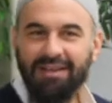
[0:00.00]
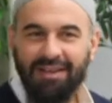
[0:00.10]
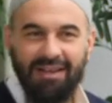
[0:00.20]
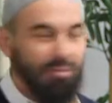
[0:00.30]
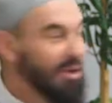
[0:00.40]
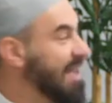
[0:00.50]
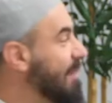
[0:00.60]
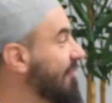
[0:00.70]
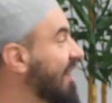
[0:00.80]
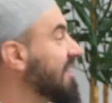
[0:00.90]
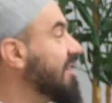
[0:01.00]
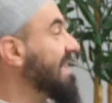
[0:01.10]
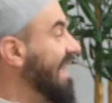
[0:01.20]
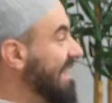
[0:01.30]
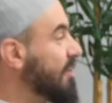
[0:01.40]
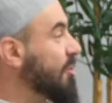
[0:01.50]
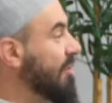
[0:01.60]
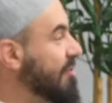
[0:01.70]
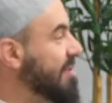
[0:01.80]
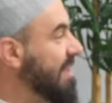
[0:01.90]
Okay, put your hand up if you're actually attending
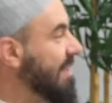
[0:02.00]
university.